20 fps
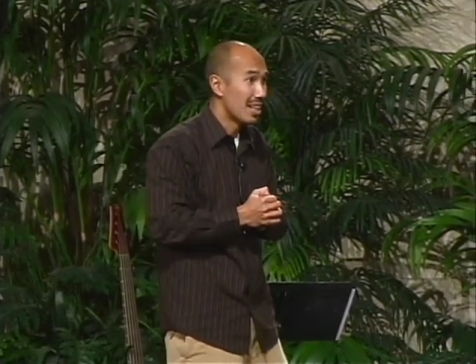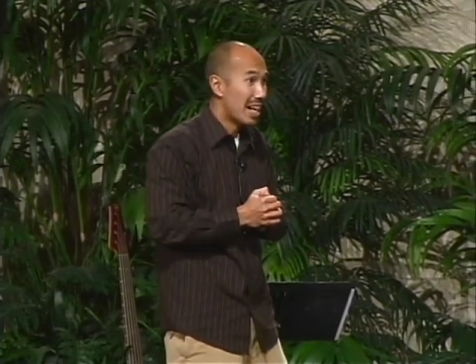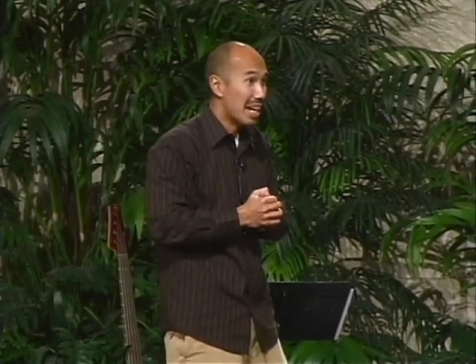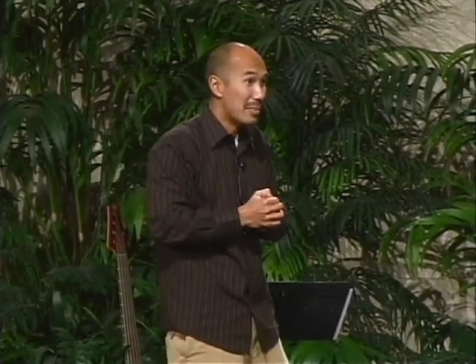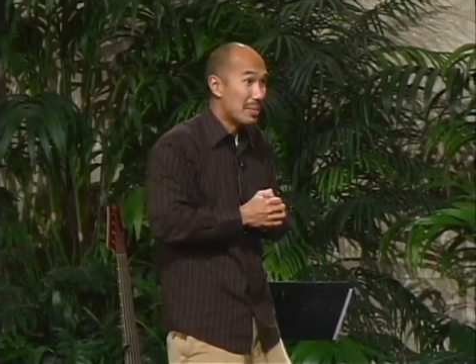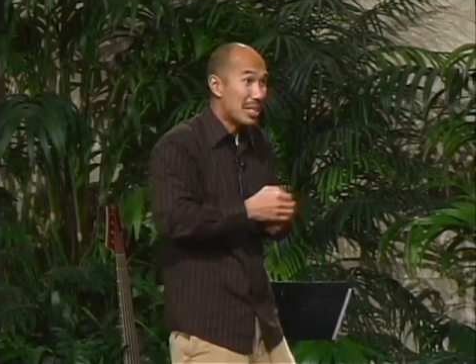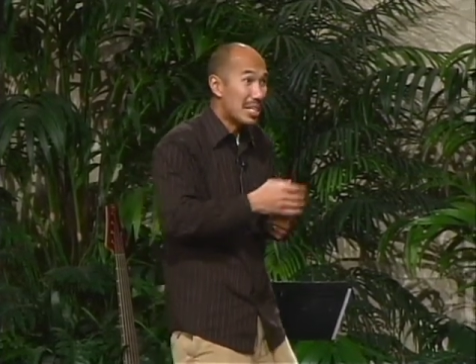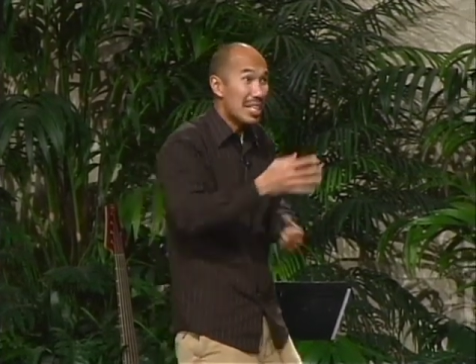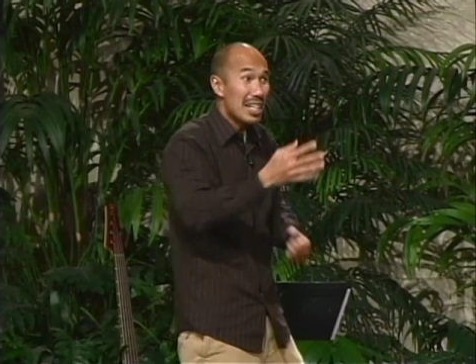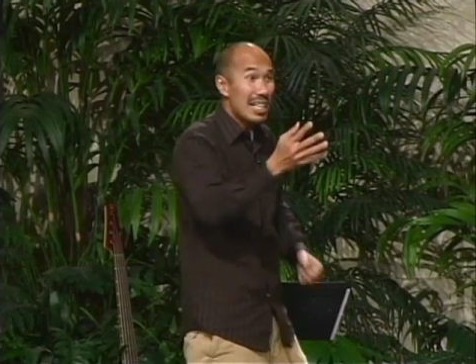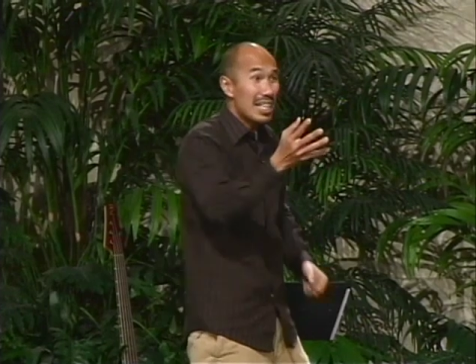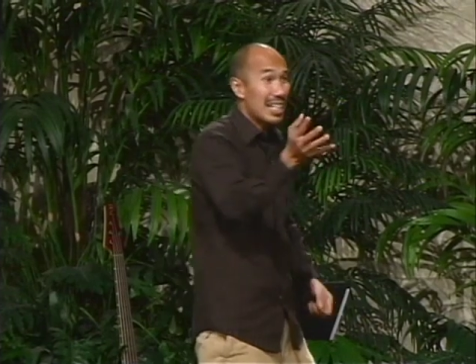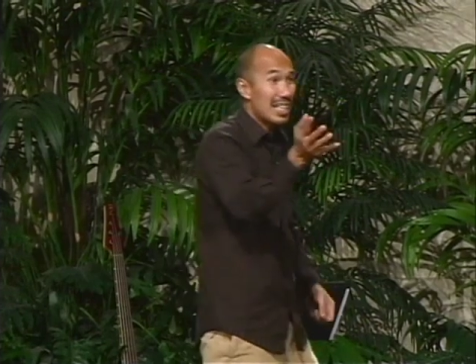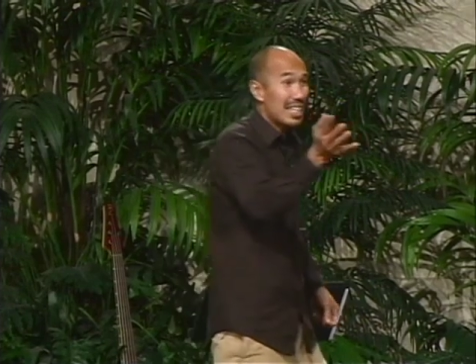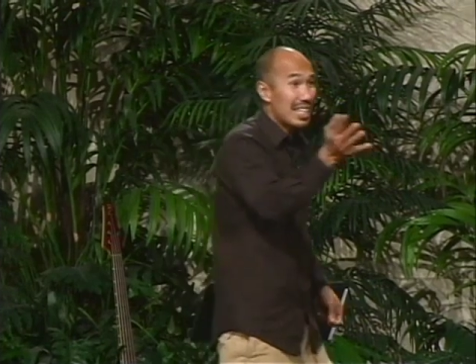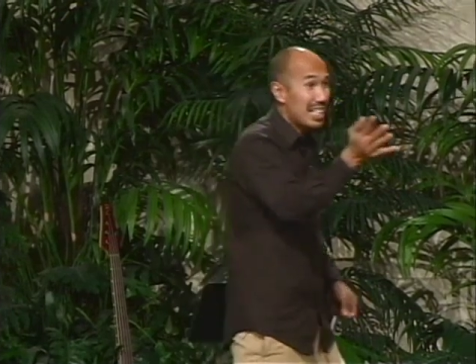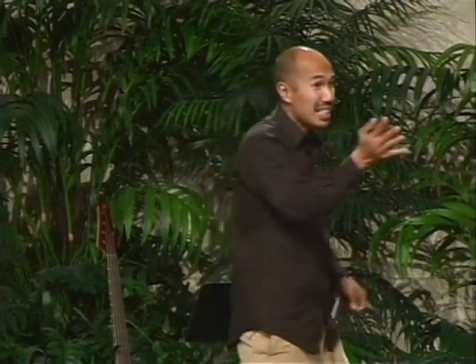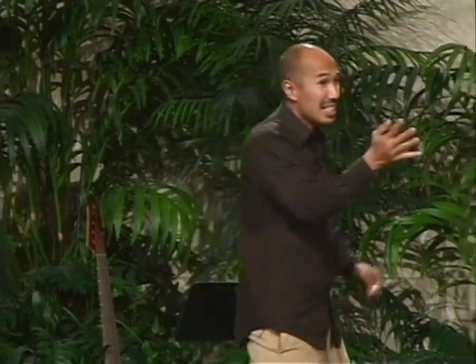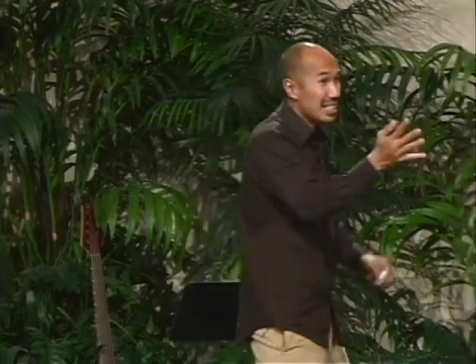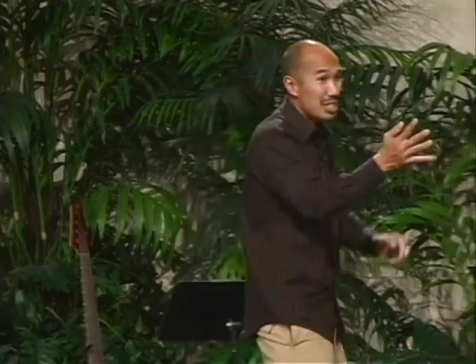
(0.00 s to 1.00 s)
I mean,
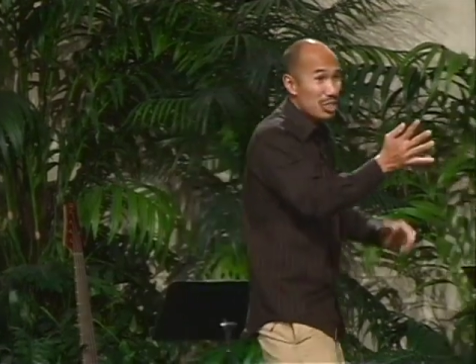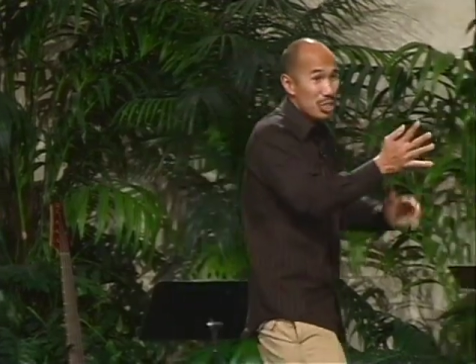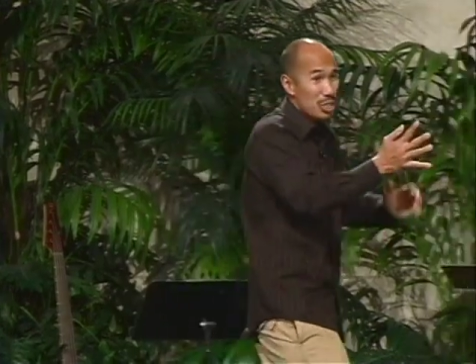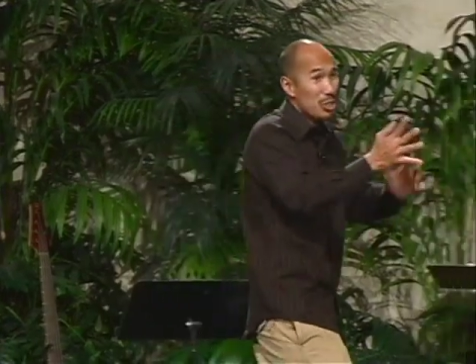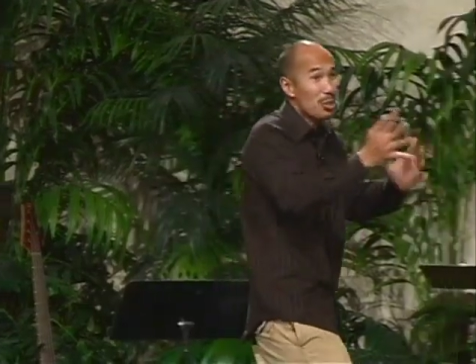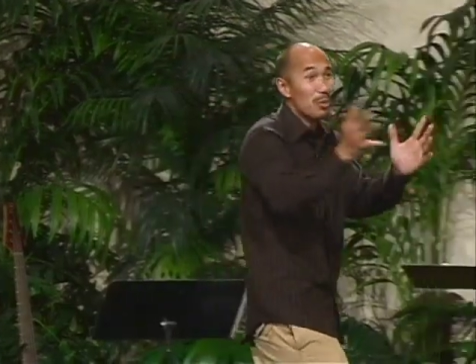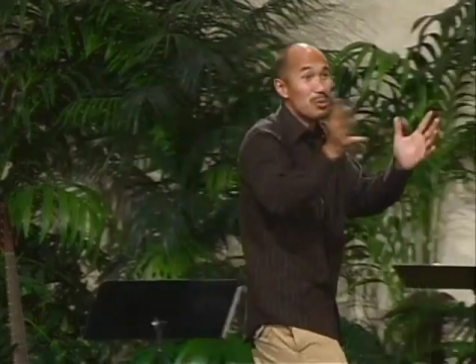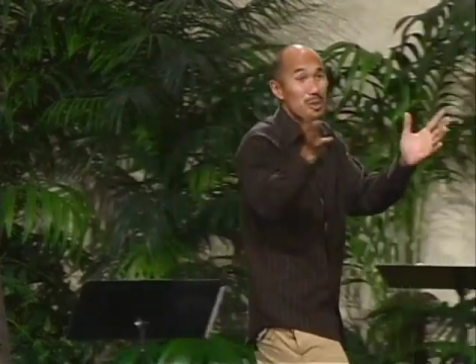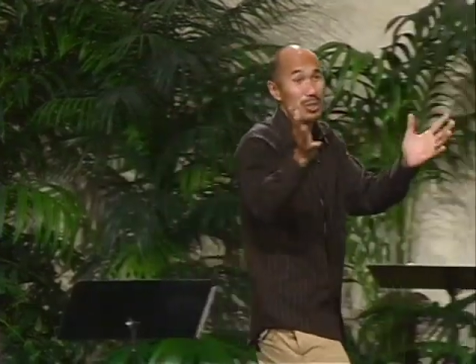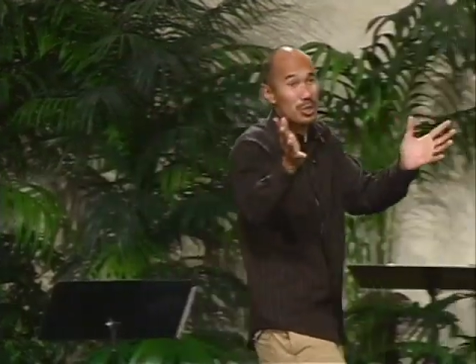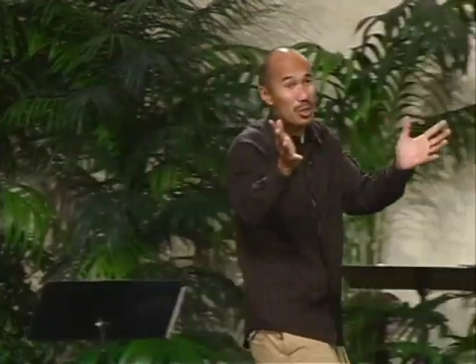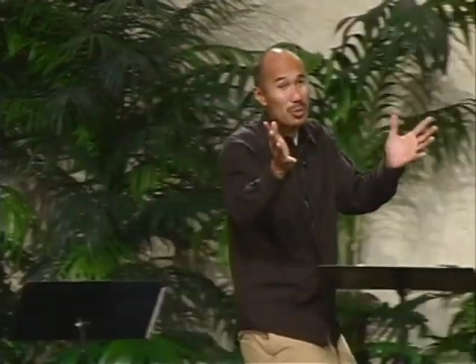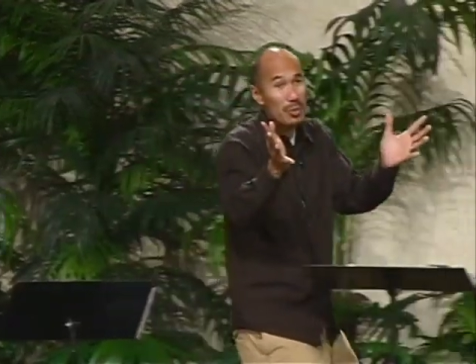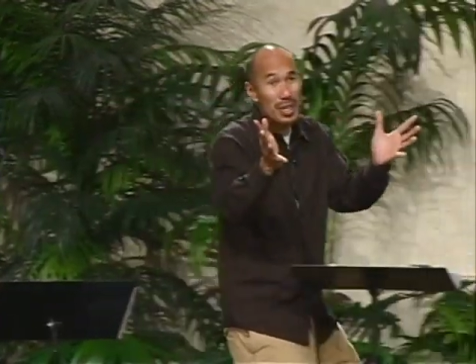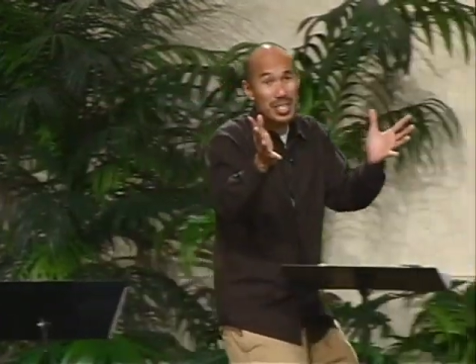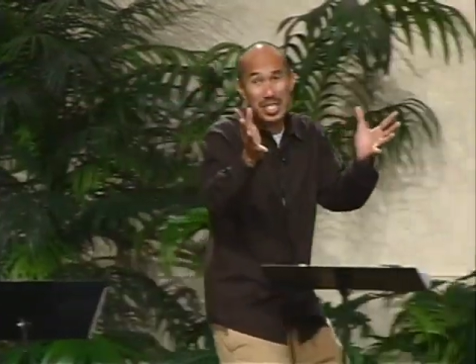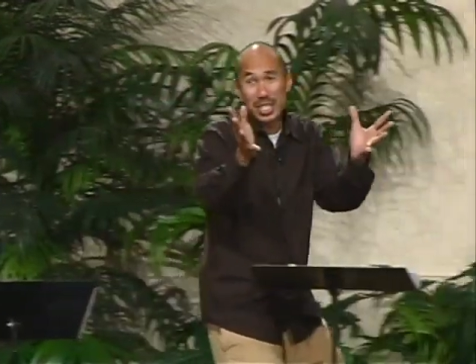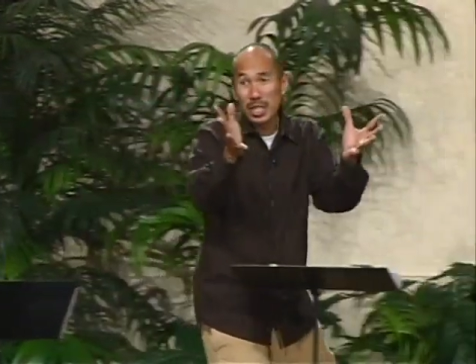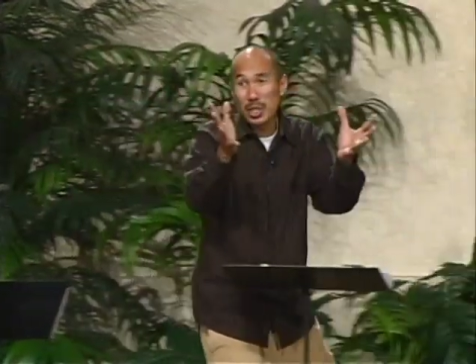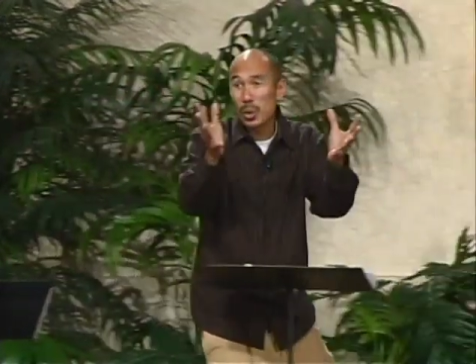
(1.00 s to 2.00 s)
he's shown so
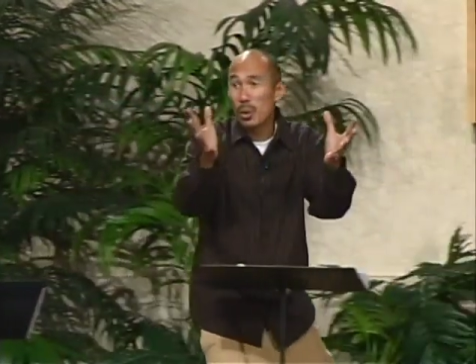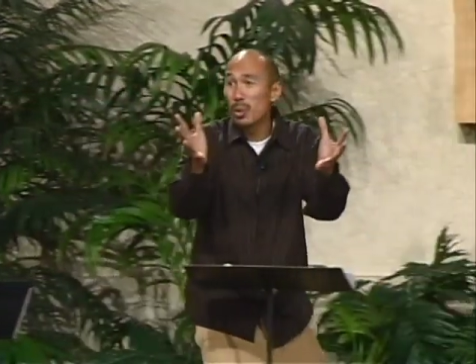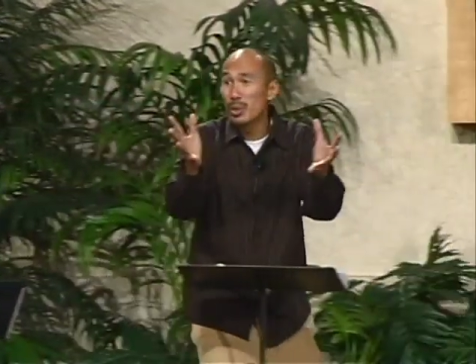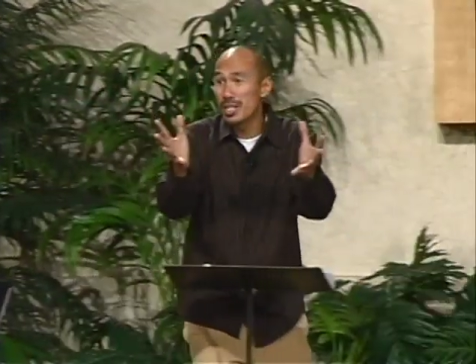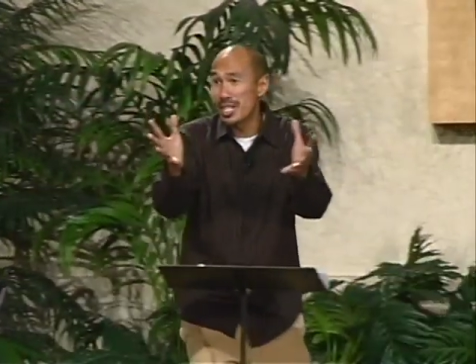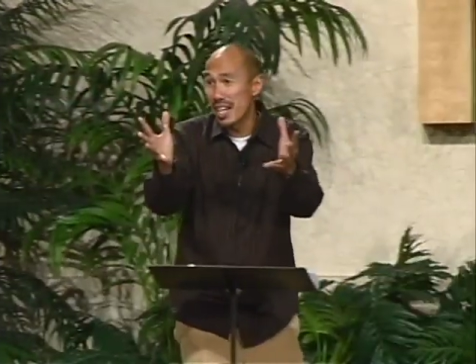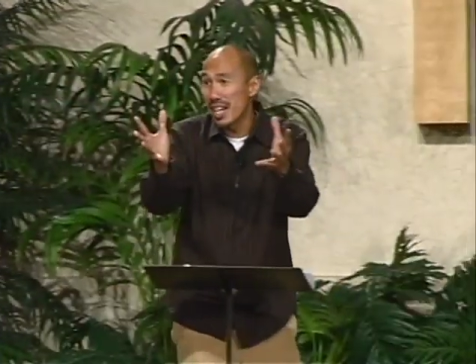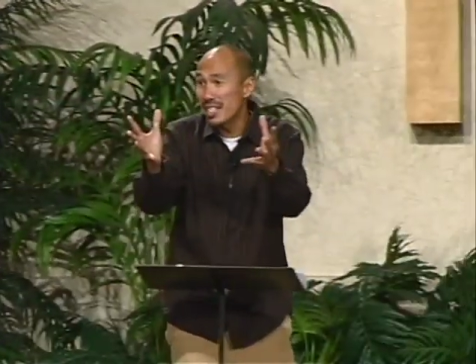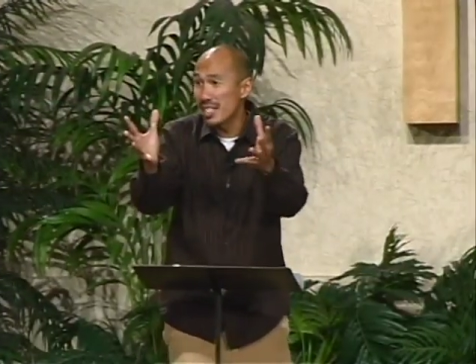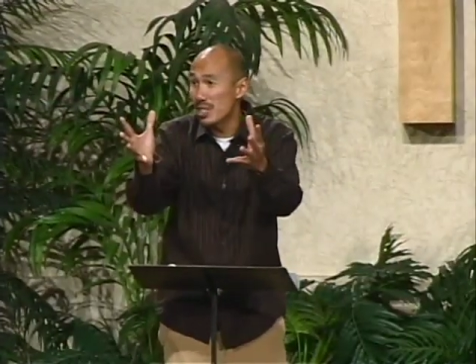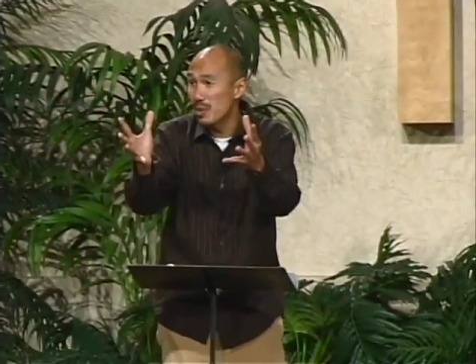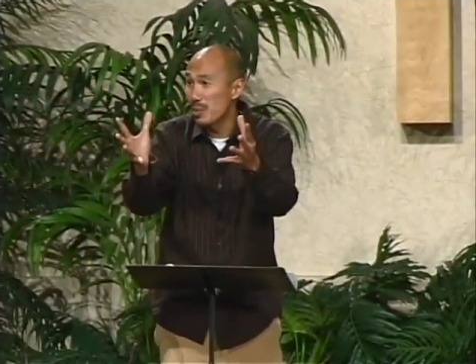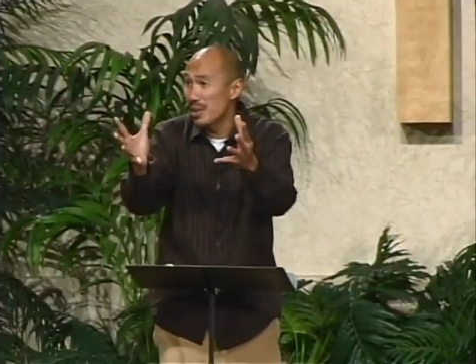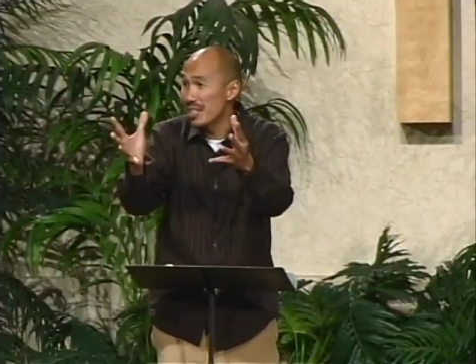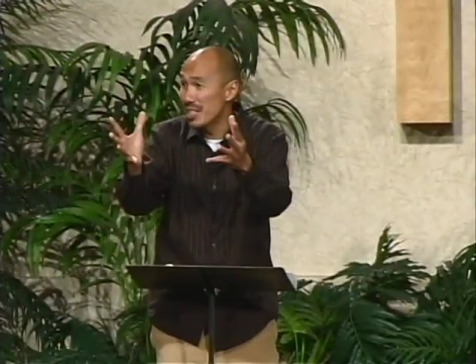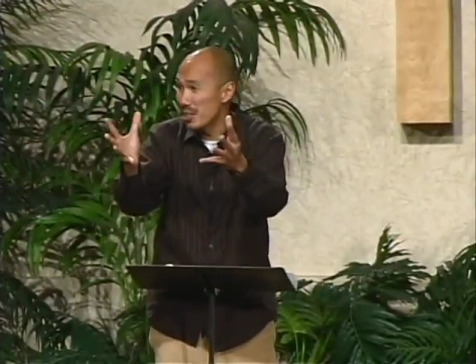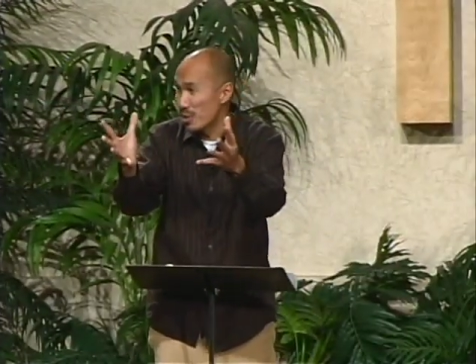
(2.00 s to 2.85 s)
much in the Old Testament.